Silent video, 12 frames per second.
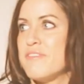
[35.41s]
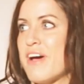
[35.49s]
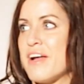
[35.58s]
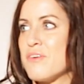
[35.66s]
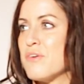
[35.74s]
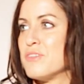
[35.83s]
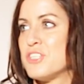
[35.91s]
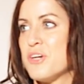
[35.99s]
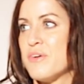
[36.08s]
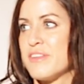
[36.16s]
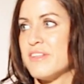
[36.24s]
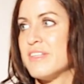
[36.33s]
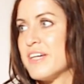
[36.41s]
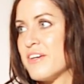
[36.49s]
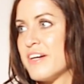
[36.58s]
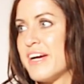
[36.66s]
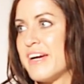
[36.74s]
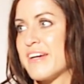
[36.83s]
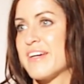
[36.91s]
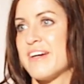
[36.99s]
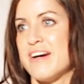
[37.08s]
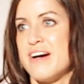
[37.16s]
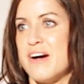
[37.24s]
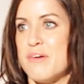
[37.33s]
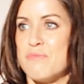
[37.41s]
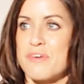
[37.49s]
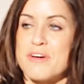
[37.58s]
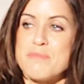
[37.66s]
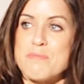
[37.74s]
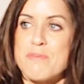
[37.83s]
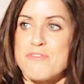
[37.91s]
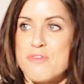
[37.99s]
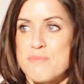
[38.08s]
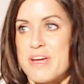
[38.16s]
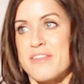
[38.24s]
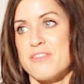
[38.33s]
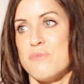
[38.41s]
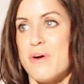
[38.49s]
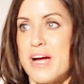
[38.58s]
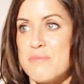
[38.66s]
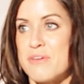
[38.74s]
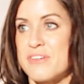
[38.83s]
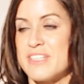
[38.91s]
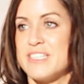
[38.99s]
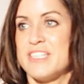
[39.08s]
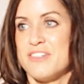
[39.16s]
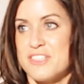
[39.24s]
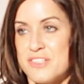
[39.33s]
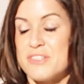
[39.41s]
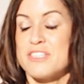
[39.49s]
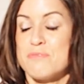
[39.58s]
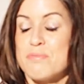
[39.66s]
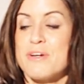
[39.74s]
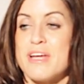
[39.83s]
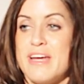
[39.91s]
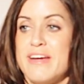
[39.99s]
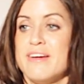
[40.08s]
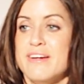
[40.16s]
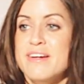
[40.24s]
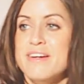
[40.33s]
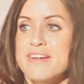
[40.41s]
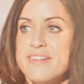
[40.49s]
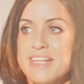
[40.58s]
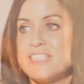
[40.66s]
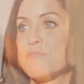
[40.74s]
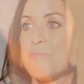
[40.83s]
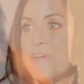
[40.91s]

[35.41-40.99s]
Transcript: we've had our own show at the Lyric. Um, we're going to be performing at the Weinberg this year, so it's a pretty, that's a